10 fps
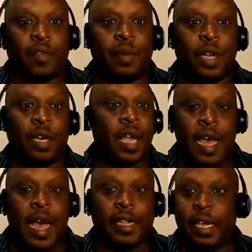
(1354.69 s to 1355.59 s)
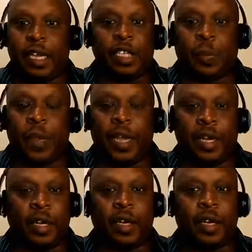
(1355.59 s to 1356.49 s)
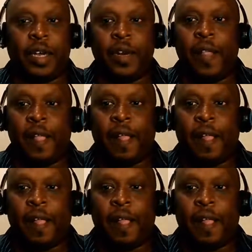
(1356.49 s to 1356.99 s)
I mean, I think he's playing good,